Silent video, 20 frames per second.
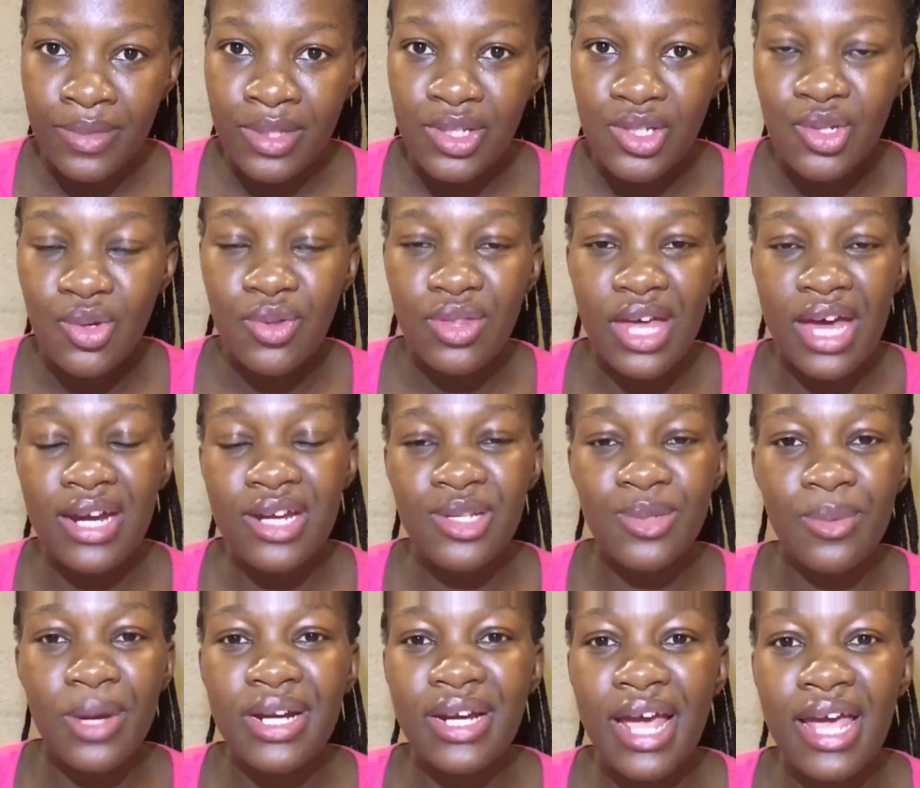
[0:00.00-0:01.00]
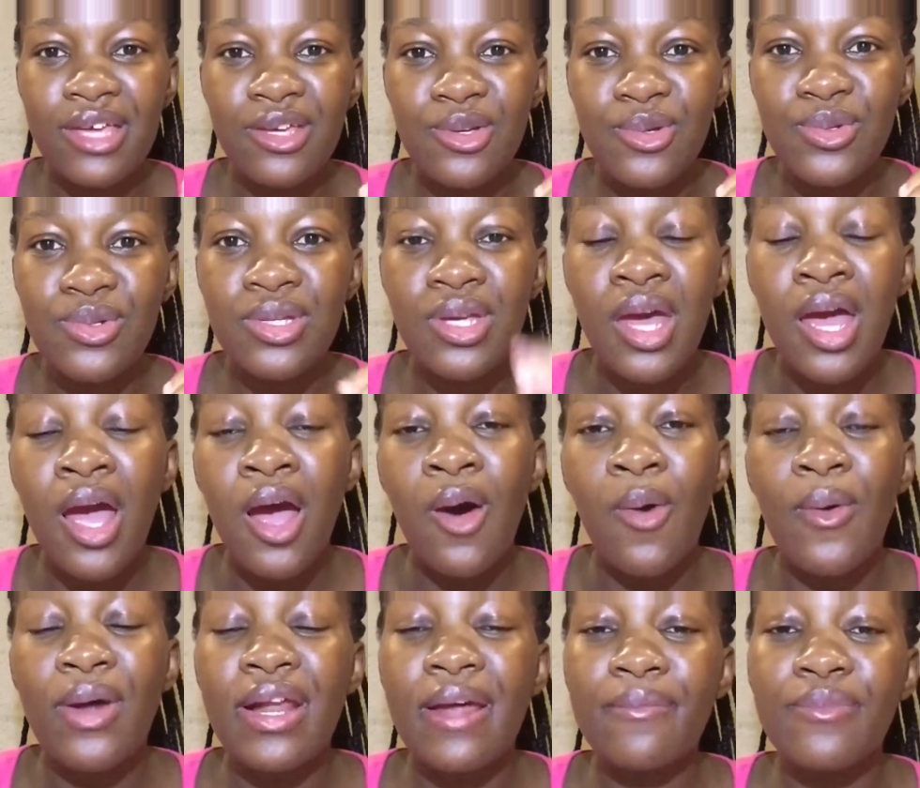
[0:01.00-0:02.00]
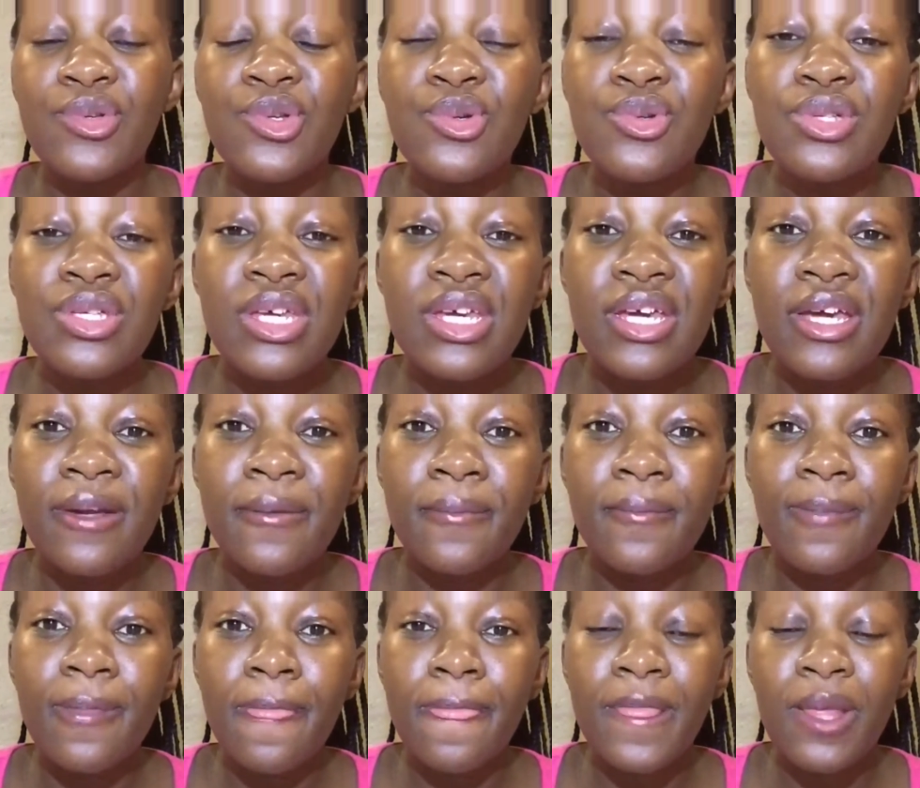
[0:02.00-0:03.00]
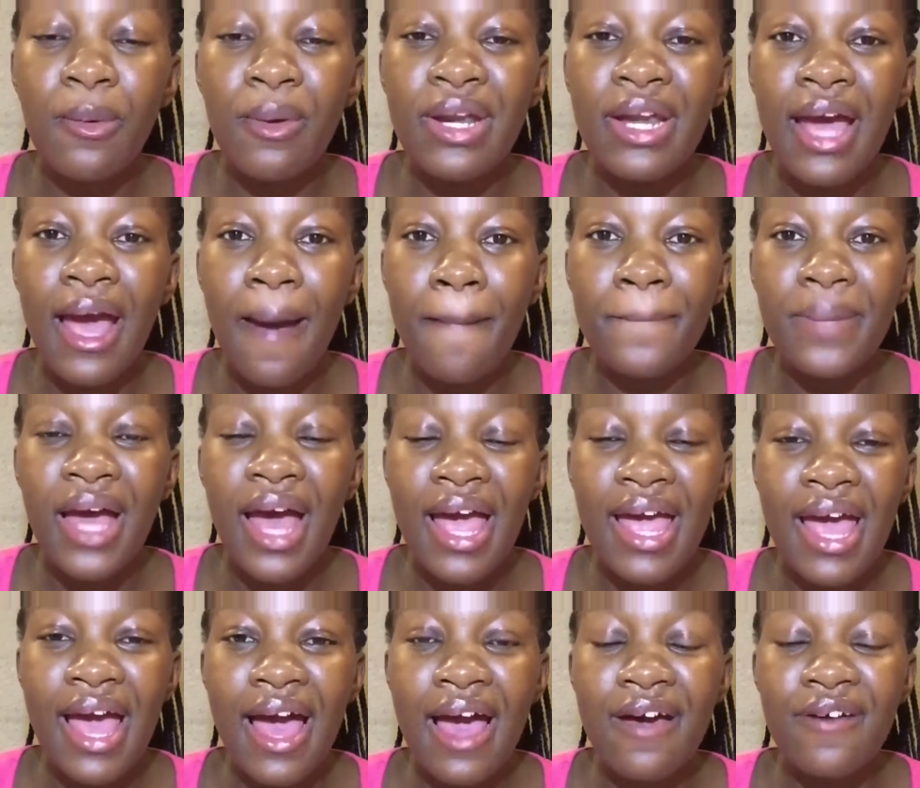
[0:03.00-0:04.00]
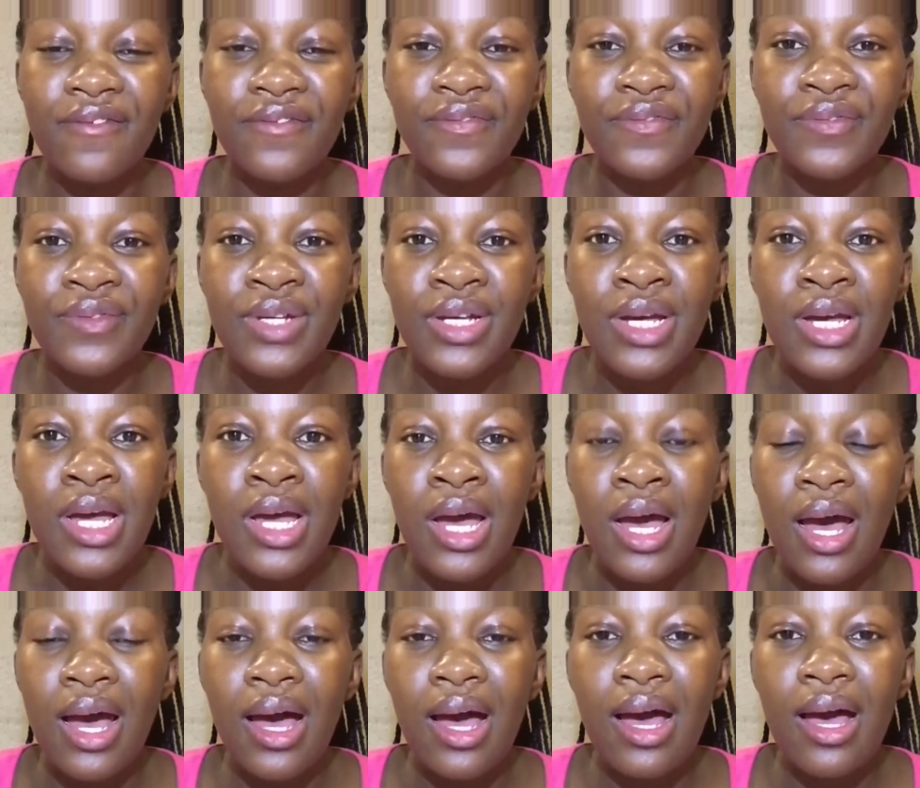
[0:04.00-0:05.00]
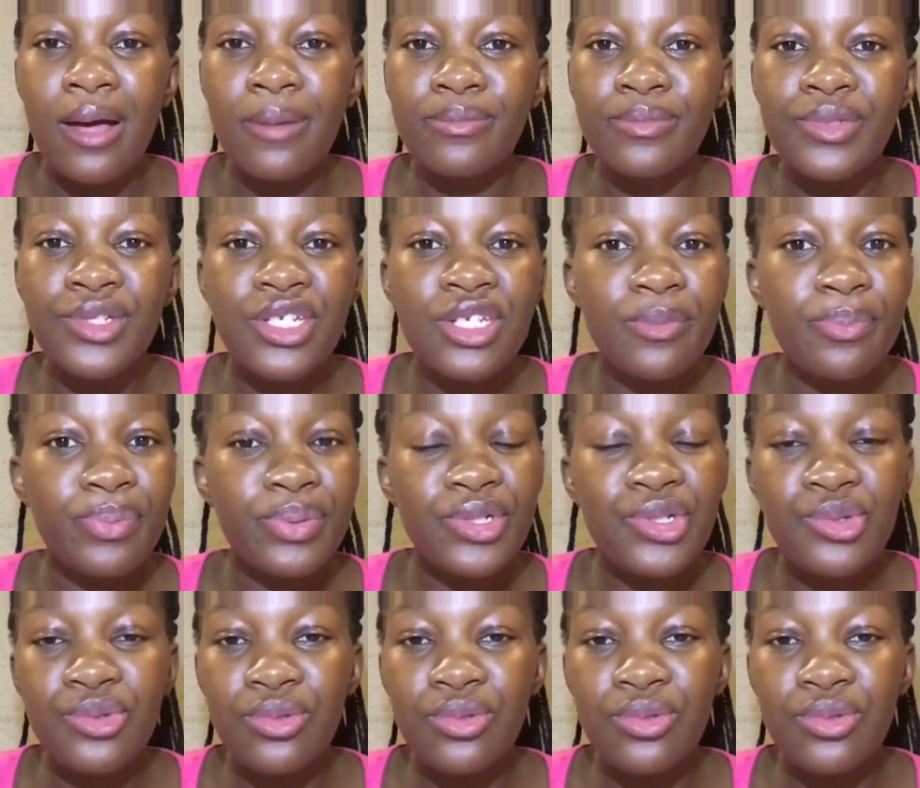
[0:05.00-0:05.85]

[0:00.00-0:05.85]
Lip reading: So that is what I use when I'm using, when I have deep